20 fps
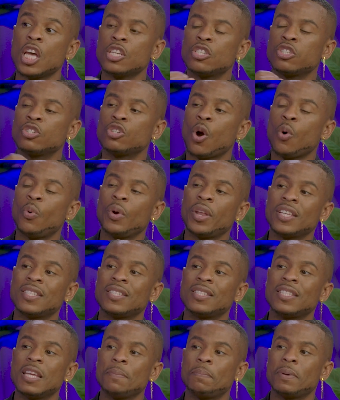to go in as
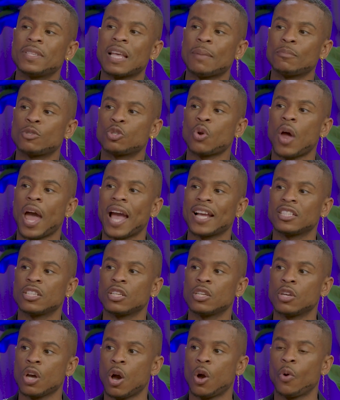deep as I'm trying to
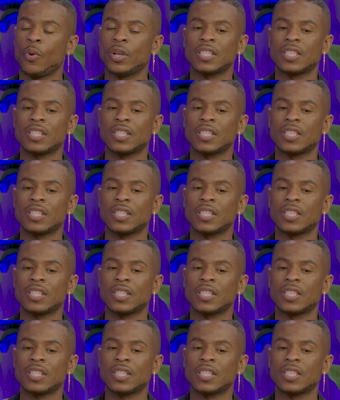go."